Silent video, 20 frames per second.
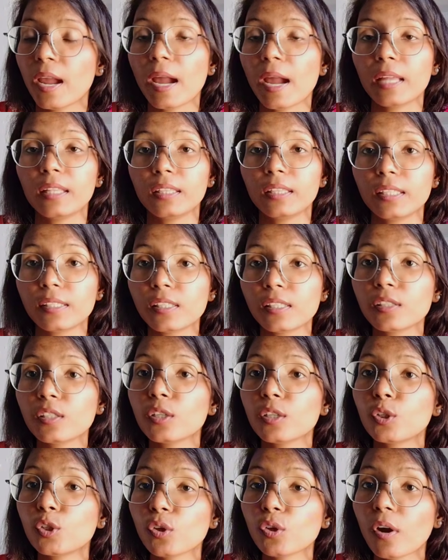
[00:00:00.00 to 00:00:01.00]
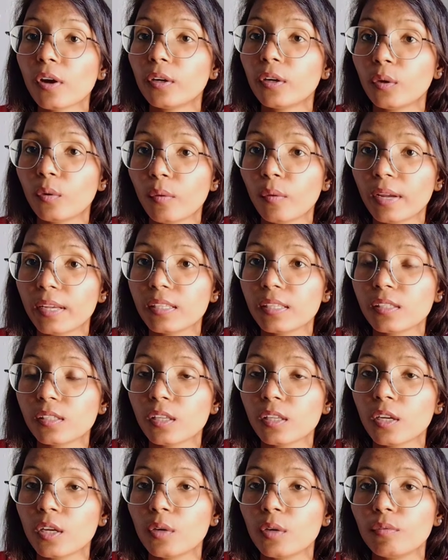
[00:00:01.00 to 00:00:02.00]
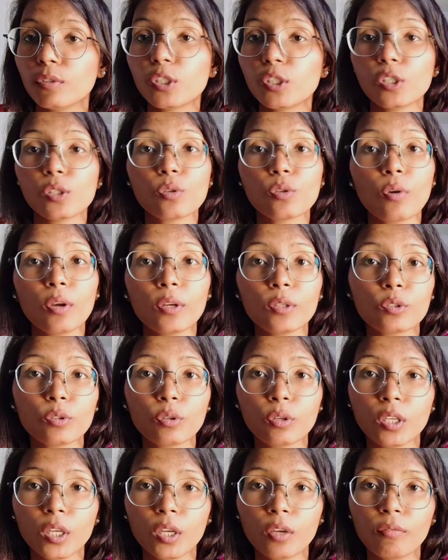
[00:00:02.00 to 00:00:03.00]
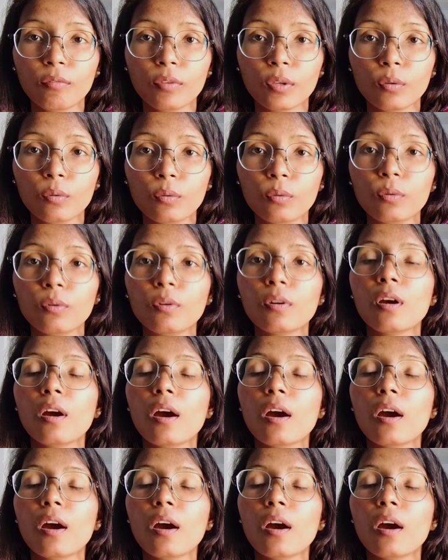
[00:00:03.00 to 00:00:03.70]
And this is a short quiz which is going to give you